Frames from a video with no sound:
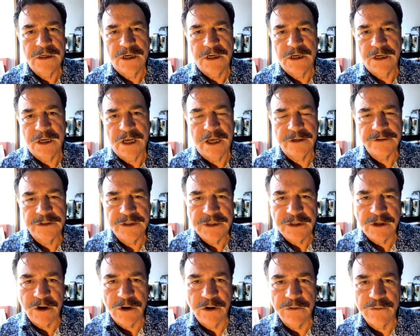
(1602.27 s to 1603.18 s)

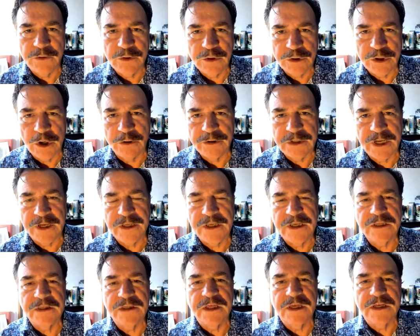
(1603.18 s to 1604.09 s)
Haruhiko Kudoda,
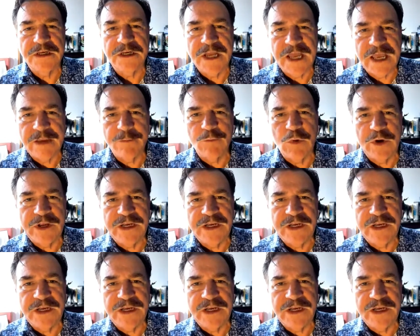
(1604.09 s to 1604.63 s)
the name